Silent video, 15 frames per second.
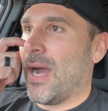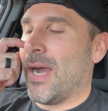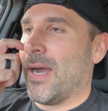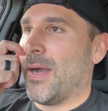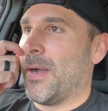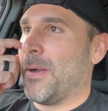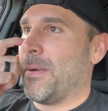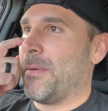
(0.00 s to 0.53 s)

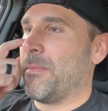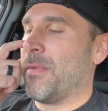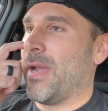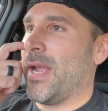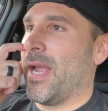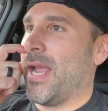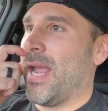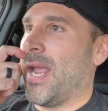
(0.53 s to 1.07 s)

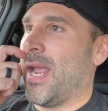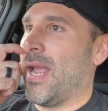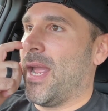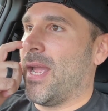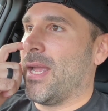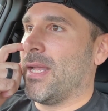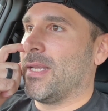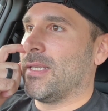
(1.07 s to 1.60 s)

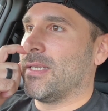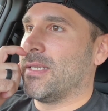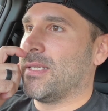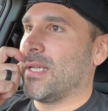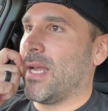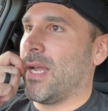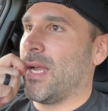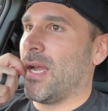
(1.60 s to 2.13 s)
And
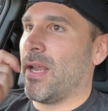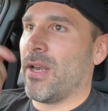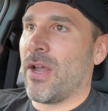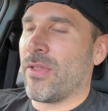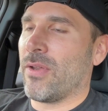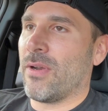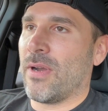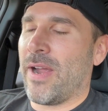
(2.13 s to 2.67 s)

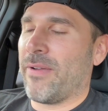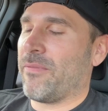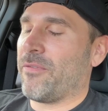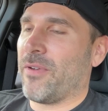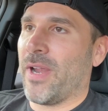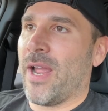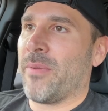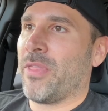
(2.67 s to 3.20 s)
another, I
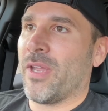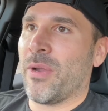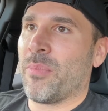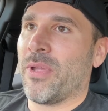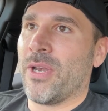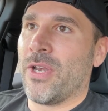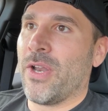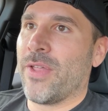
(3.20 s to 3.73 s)
forget, I think I
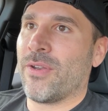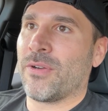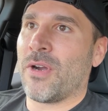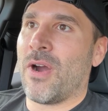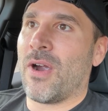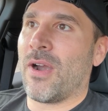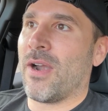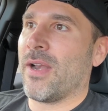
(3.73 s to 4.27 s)
played another
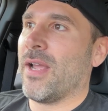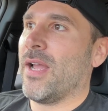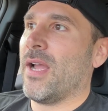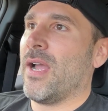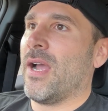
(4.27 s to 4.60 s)
card,